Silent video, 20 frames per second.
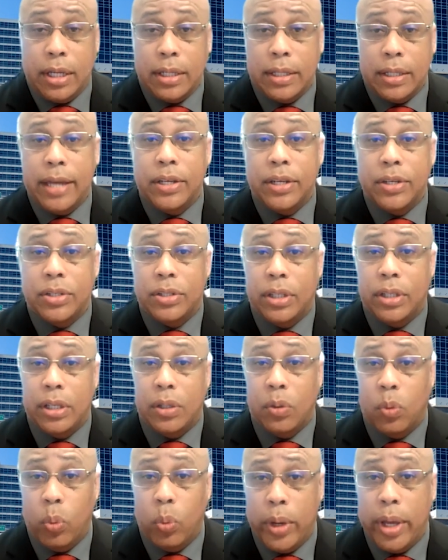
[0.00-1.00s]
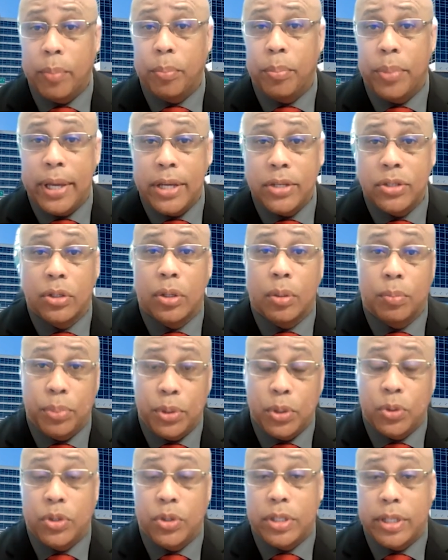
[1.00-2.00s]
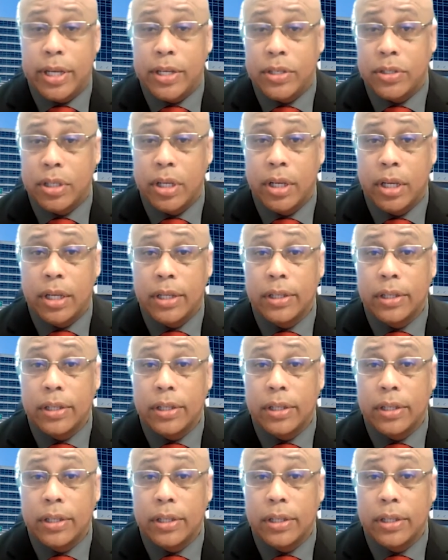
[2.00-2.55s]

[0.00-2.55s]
that is the web-based computer test